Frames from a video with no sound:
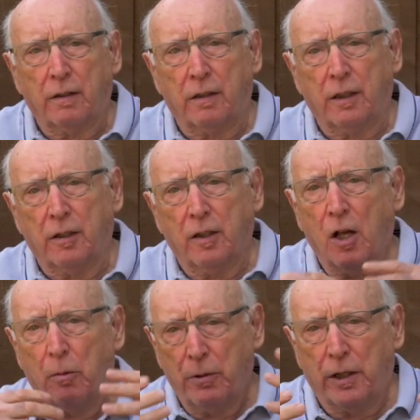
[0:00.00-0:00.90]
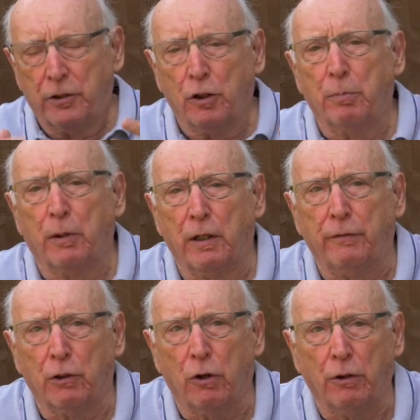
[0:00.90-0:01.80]
All right, but I do
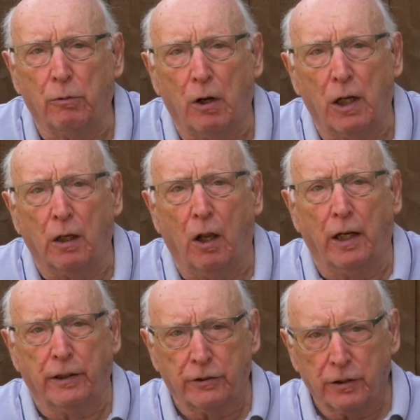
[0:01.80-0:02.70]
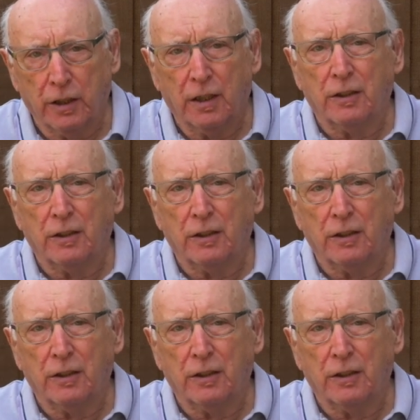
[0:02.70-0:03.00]
believe you're on the right lines.